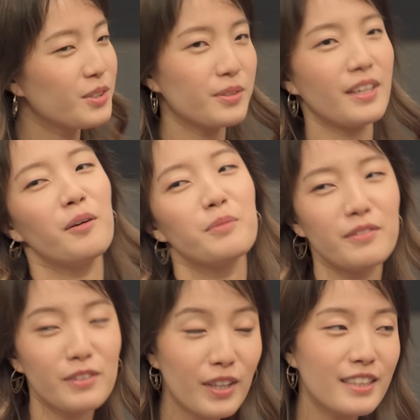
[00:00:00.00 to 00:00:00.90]
So yeah, I'll
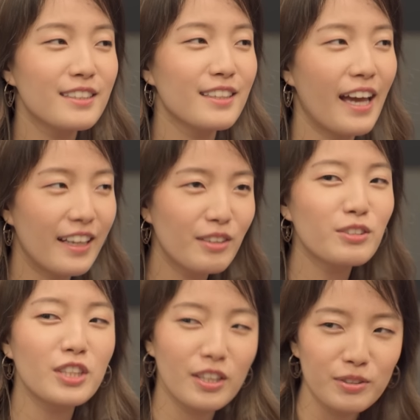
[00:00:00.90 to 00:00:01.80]
be giving you guys the
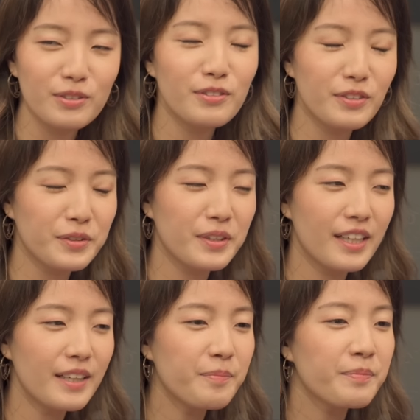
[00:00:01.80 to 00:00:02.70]
teardown schedule for
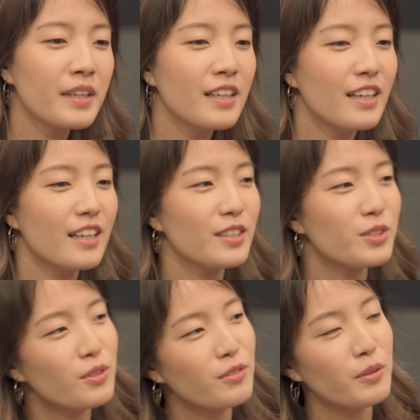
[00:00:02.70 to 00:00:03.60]
today.
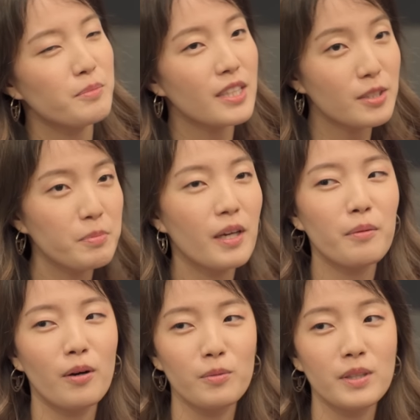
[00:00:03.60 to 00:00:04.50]
Uh, so from six
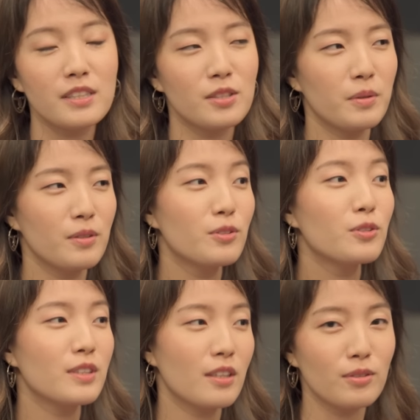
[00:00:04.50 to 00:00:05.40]
p m onwards is when you
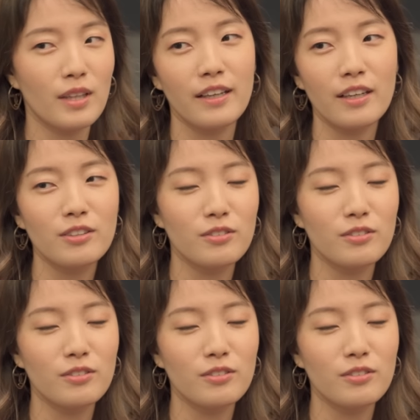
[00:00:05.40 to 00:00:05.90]
should start to tear down